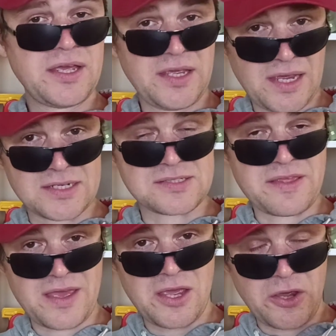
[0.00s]
Yes,
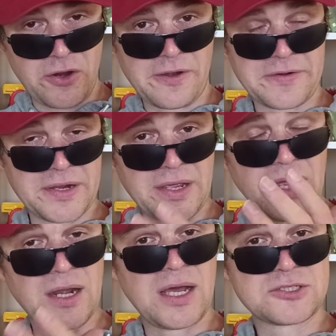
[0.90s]
they earning
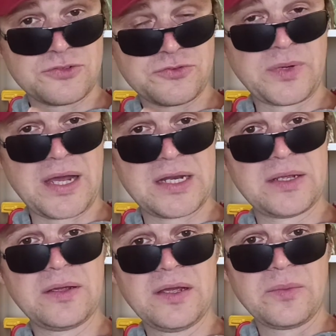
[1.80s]
a lot of
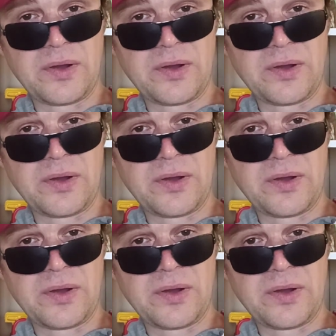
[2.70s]
money